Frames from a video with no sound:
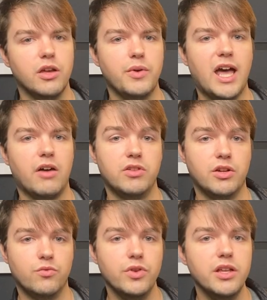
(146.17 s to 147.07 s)
that we have in
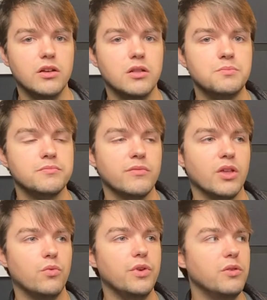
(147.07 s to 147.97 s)
Unreal,
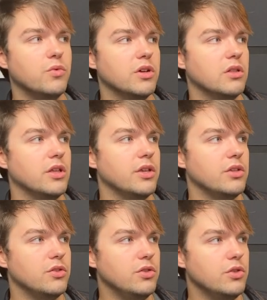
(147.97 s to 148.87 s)
we will
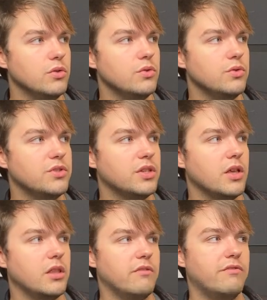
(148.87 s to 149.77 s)
use the